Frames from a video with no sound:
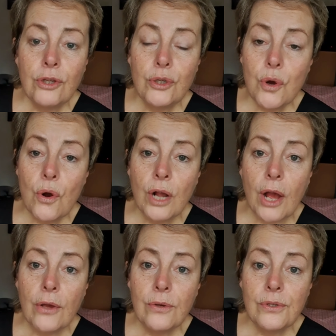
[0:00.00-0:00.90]
the door
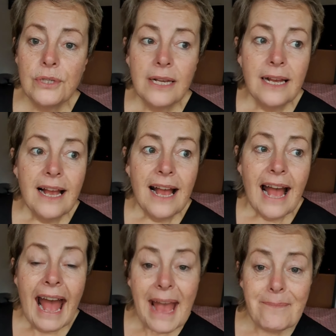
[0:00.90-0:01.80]
goes,
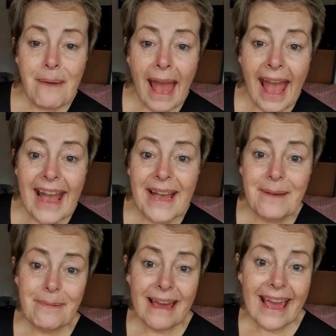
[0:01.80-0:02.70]
"Hey
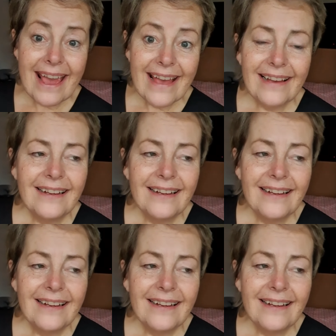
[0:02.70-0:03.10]
baby,